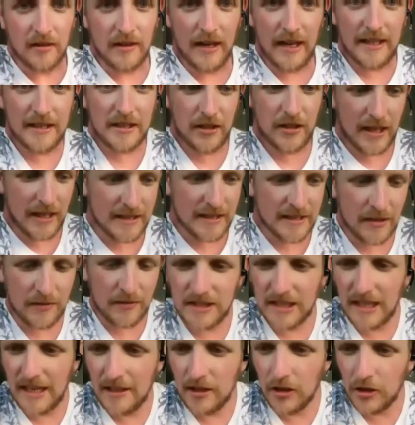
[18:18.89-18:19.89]
Right, so get yourself
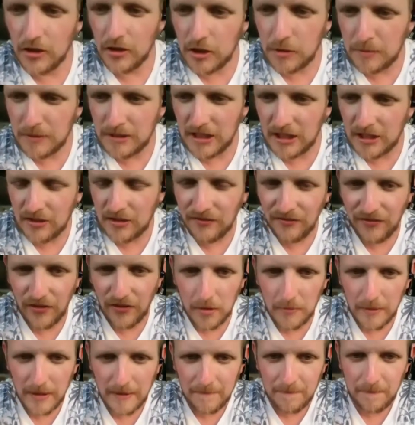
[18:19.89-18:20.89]
into that lunge position
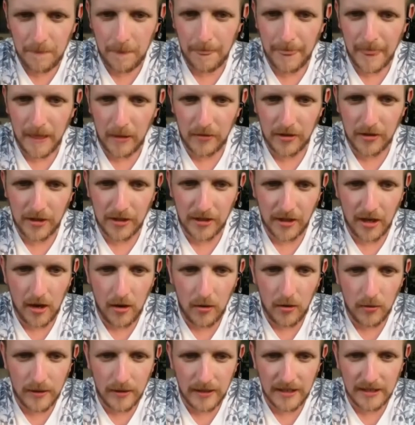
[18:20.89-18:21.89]
for me. We're going to
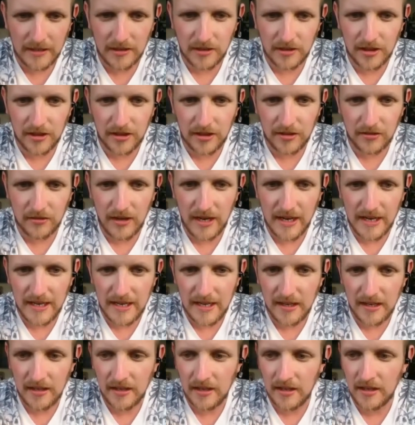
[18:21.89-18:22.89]
go in
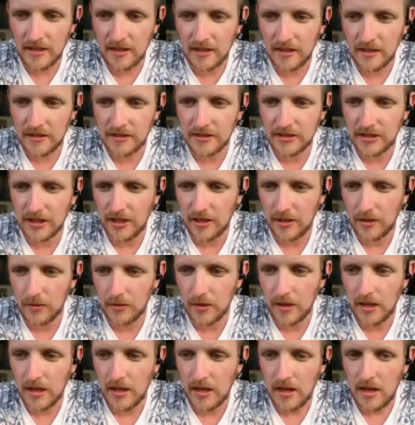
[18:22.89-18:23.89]
3,
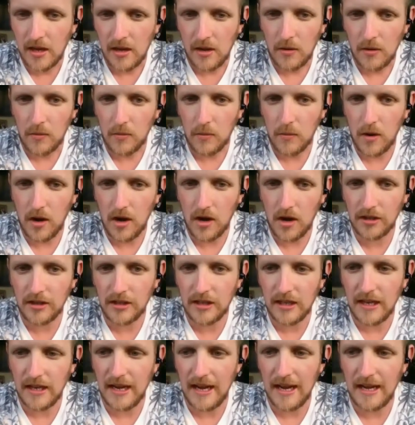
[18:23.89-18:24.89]
2,
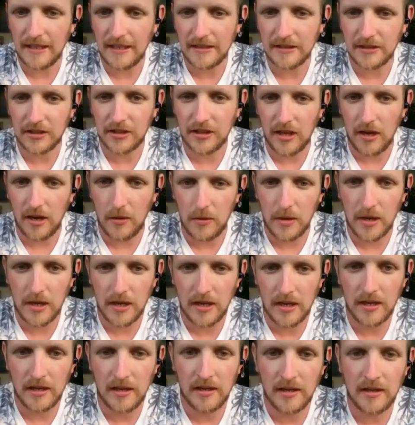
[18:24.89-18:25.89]
1, and go.
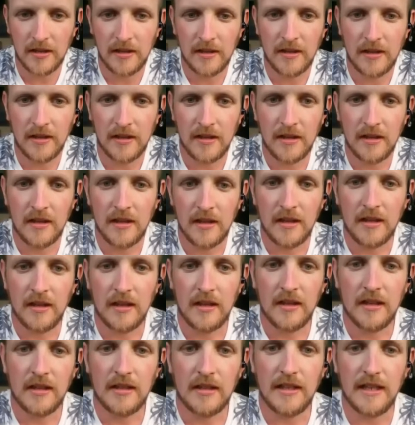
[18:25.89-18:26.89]

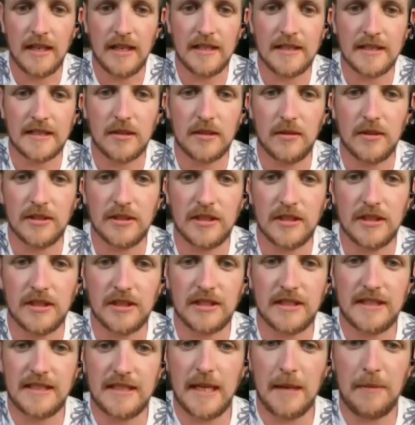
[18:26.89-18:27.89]
That's the one. So
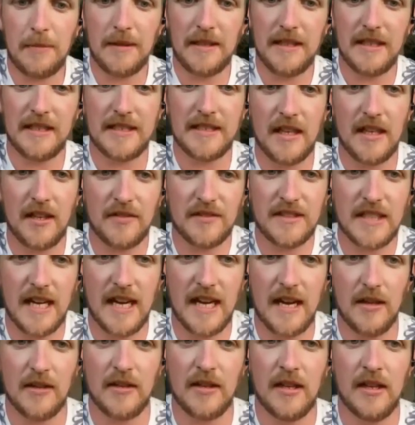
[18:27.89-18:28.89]
you're dipping yourself
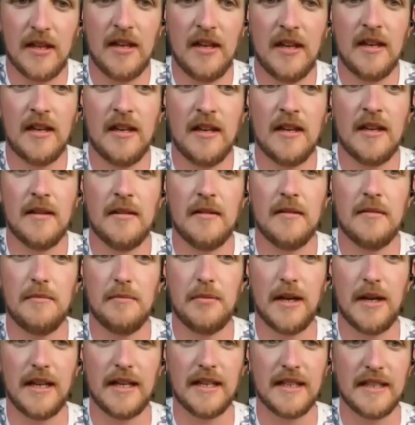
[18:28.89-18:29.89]
down,
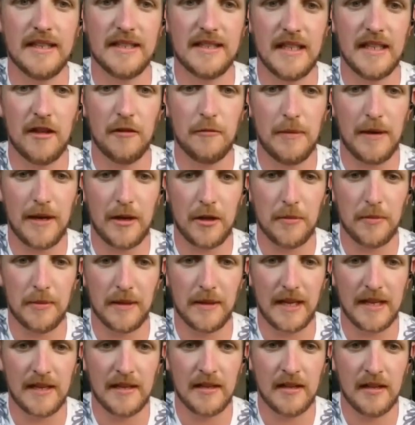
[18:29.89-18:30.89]
bringing yourself back up
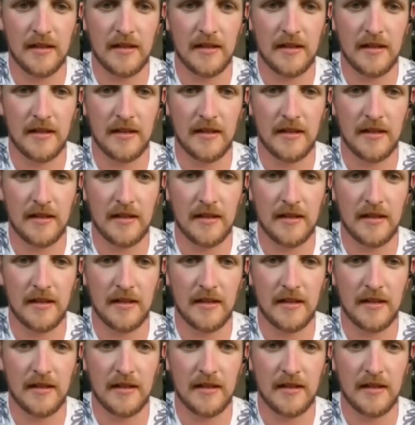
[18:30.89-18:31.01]
again.